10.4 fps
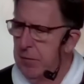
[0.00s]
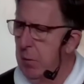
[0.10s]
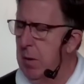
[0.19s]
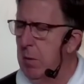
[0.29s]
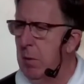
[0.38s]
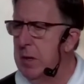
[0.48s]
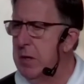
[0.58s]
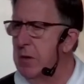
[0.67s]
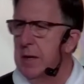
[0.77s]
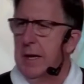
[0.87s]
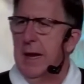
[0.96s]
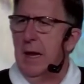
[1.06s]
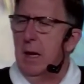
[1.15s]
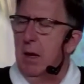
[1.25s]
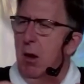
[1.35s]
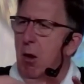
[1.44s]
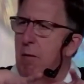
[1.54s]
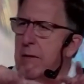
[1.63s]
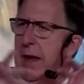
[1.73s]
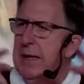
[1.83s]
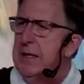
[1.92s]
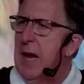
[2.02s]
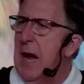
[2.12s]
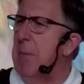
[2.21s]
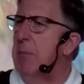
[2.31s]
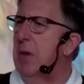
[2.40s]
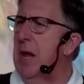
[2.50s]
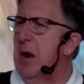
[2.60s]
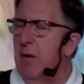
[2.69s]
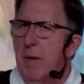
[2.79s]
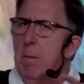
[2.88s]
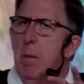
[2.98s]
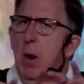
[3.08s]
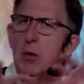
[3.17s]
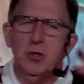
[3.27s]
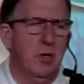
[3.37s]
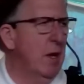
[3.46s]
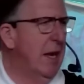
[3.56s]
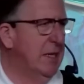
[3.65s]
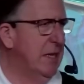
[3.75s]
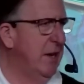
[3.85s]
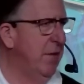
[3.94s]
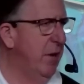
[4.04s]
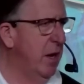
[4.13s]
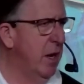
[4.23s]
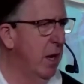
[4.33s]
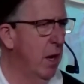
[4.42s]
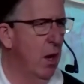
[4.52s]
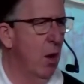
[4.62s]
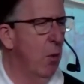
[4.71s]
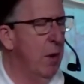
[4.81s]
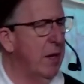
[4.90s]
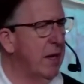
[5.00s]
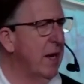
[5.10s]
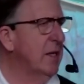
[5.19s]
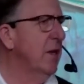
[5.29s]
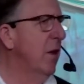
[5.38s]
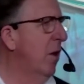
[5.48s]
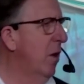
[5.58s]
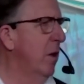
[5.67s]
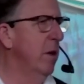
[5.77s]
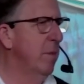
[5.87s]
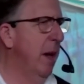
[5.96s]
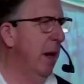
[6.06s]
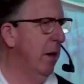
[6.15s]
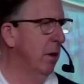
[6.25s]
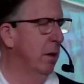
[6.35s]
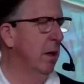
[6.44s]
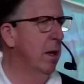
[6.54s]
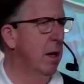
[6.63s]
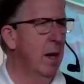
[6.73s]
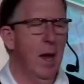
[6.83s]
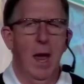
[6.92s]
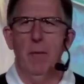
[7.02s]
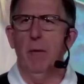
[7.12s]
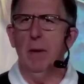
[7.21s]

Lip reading: when you can get over that top layer of emotional activity, we can get to the heart of the matter. And